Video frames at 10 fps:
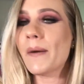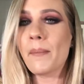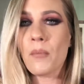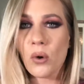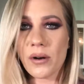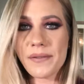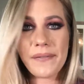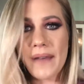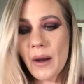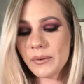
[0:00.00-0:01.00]
the more
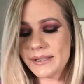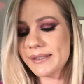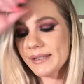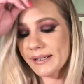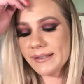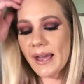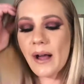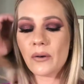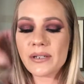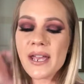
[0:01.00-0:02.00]
that one sticks
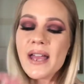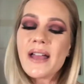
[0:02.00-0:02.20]
out.